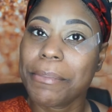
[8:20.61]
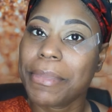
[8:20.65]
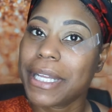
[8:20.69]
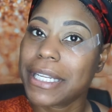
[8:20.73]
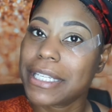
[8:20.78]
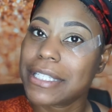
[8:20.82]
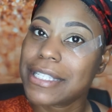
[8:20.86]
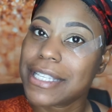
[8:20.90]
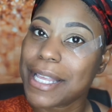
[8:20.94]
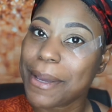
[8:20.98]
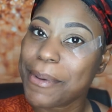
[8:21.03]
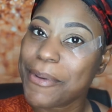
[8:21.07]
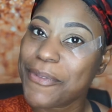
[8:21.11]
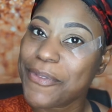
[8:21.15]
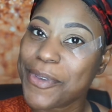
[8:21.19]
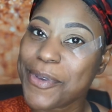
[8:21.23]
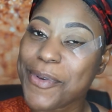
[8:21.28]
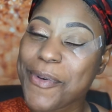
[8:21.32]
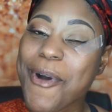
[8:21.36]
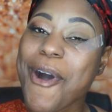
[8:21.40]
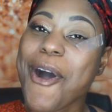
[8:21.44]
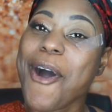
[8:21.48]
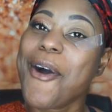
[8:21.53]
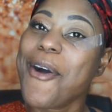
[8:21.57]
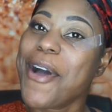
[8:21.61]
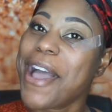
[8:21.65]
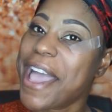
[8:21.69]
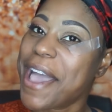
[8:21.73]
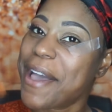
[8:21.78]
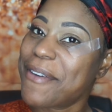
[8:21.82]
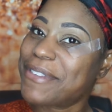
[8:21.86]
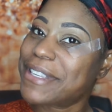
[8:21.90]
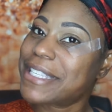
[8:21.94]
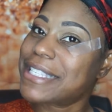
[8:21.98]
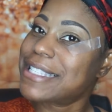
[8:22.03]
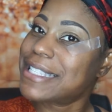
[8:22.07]
but some of you all
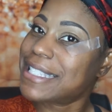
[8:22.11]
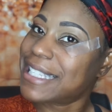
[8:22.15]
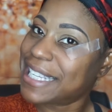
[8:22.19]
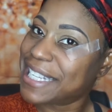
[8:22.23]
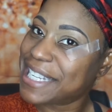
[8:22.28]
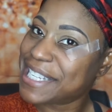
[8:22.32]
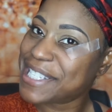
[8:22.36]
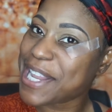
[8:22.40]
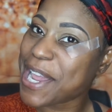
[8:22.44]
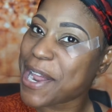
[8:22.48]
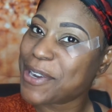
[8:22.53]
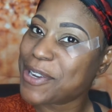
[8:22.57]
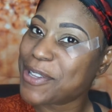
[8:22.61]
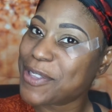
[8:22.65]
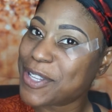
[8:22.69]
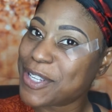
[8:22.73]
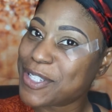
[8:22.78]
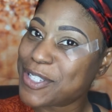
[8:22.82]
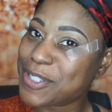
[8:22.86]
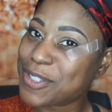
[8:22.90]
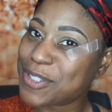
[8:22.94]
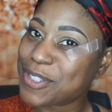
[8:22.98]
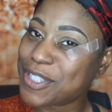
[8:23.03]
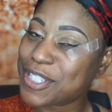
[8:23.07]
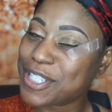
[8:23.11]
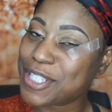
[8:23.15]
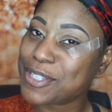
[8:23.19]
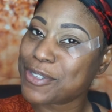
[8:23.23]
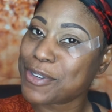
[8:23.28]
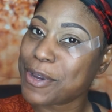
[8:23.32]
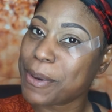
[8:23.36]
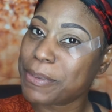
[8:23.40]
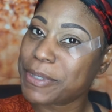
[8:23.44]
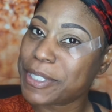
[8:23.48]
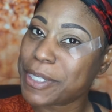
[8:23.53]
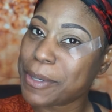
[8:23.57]
have seen it down in the
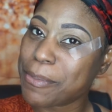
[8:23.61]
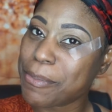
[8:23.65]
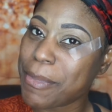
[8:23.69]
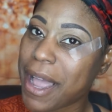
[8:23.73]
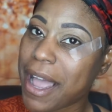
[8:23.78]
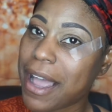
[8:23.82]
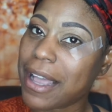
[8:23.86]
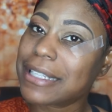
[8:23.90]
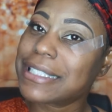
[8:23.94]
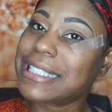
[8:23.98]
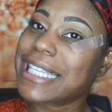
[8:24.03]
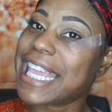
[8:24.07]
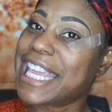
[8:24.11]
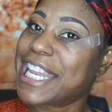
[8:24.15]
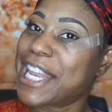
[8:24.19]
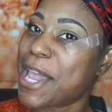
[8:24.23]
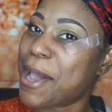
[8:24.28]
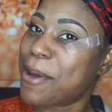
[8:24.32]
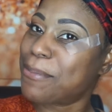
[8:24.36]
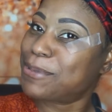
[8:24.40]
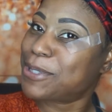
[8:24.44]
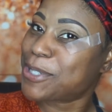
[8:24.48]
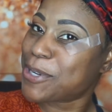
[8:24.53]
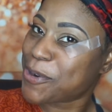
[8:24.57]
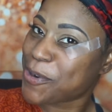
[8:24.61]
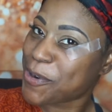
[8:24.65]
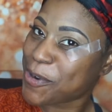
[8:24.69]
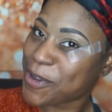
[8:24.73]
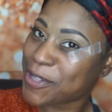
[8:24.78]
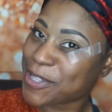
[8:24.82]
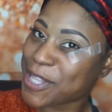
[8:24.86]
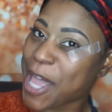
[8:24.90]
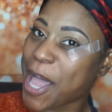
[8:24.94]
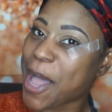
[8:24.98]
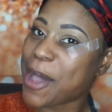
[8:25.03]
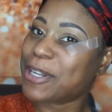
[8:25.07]
description box and helped your
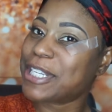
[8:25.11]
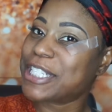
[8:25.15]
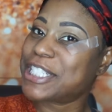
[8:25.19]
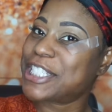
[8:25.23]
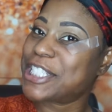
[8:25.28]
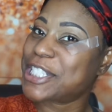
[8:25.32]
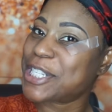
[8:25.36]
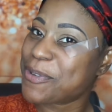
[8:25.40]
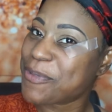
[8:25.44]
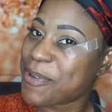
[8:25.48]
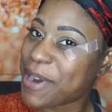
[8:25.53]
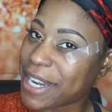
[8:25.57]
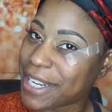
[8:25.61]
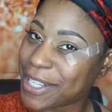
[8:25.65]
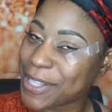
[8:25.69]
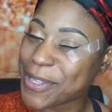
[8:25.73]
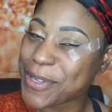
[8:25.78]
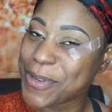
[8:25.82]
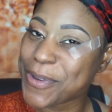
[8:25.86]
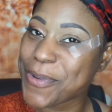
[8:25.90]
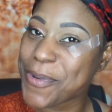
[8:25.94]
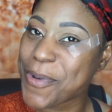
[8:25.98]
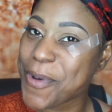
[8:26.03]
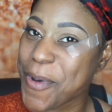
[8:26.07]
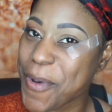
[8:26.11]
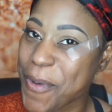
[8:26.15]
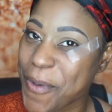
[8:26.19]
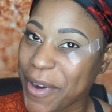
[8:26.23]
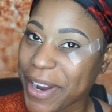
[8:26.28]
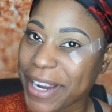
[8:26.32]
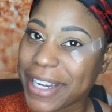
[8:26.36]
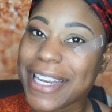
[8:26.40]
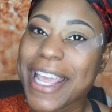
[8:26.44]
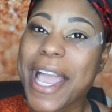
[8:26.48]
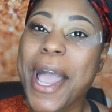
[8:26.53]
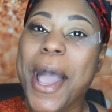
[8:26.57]
girl out and generate a little
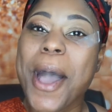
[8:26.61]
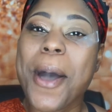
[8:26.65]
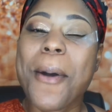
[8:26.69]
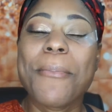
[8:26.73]
coin.